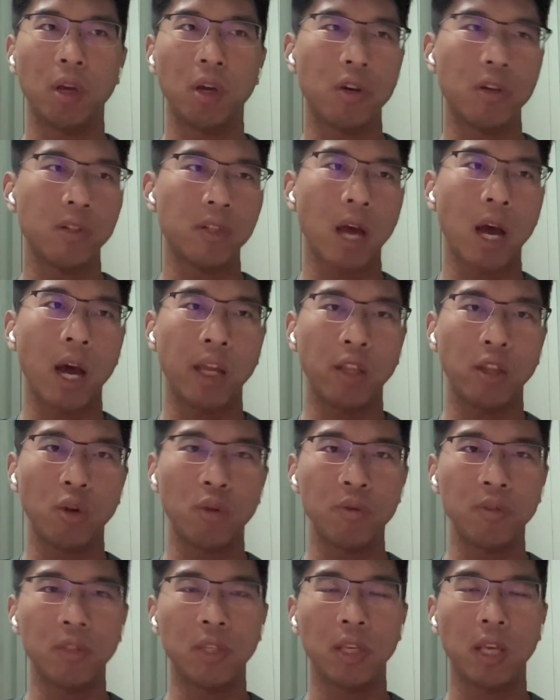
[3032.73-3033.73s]
because I
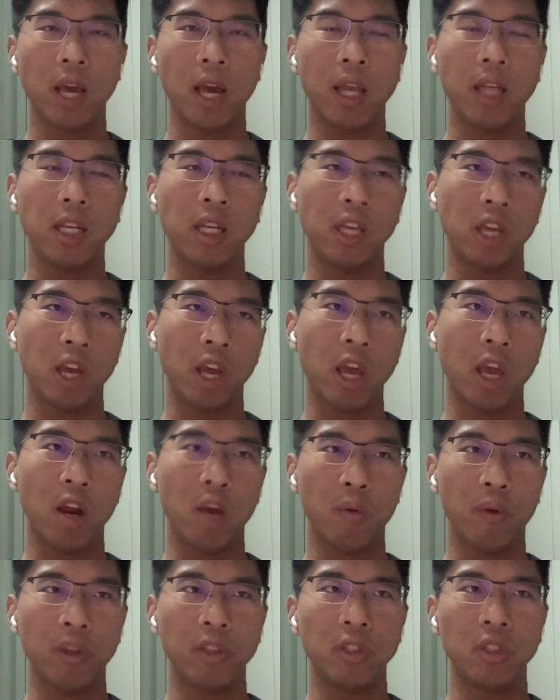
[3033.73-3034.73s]
don't see any
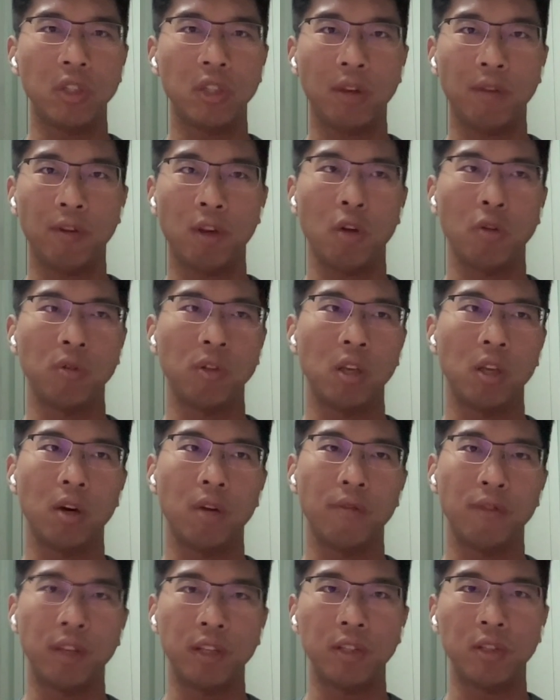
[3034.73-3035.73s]
inherent difficulty
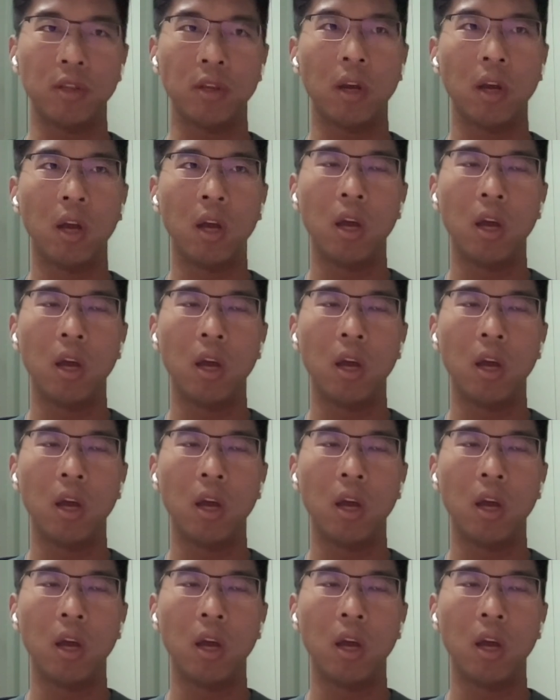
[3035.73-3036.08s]
of this